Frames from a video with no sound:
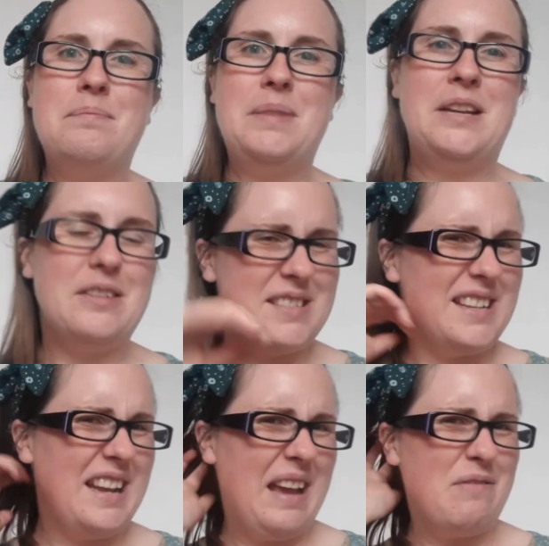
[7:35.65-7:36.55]
because
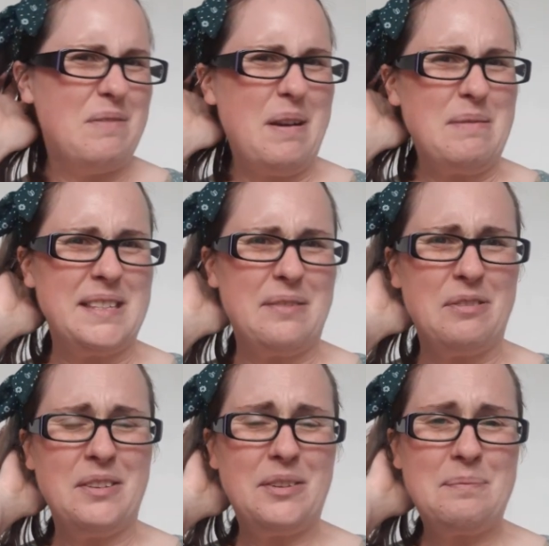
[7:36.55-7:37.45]
like every row was
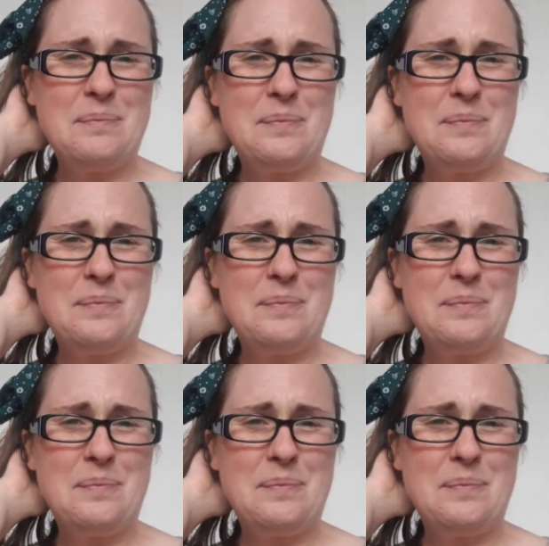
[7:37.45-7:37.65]
different